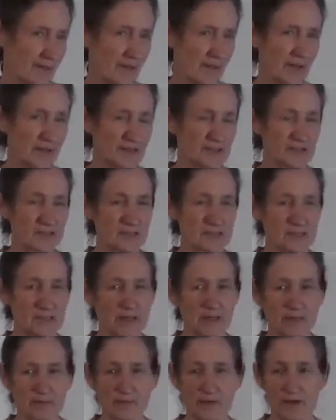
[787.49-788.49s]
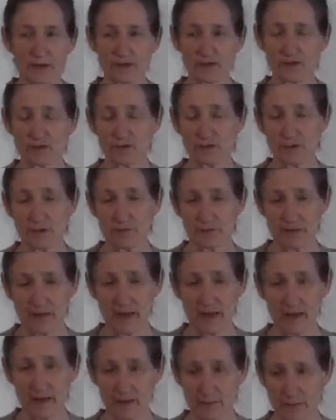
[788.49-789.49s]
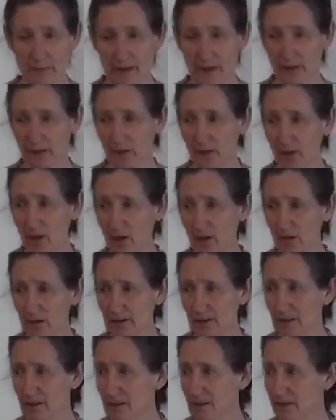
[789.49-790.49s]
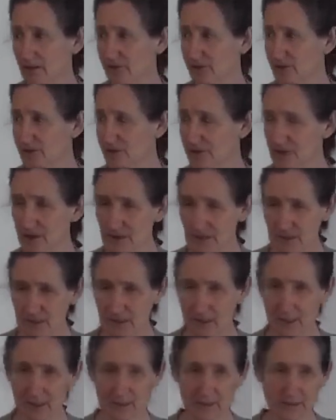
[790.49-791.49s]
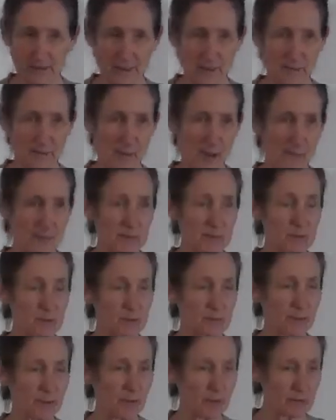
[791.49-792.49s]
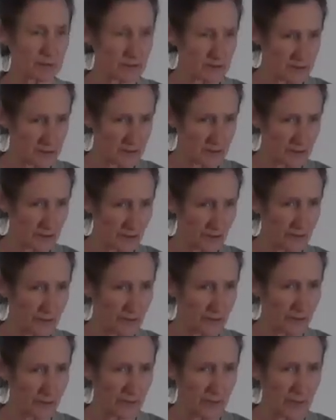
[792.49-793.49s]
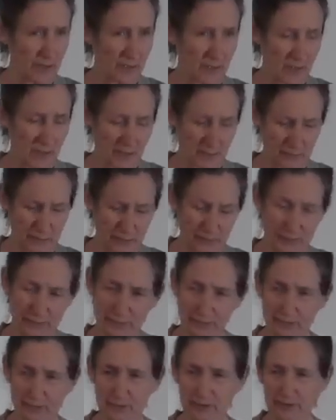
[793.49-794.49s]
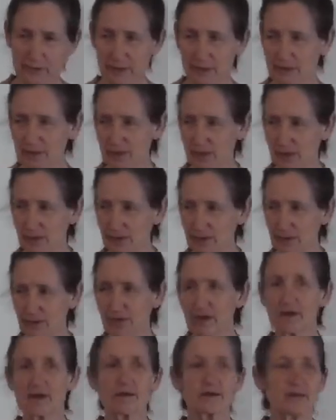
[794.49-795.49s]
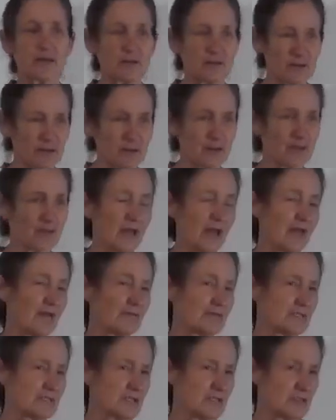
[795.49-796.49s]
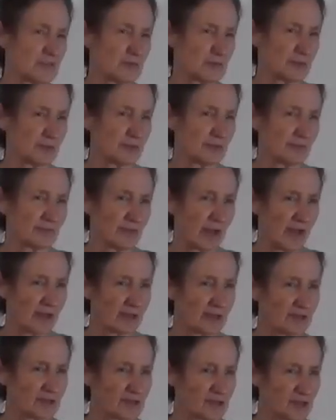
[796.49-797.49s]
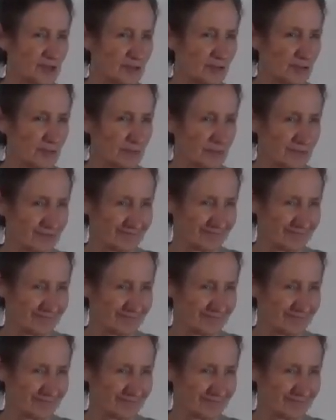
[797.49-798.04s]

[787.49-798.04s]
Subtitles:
I used to say to my children, if they had a bad cold, if you sit still and let mummy put poultices on you and put a few things on you, then you can have a teaspoon of onion syrup.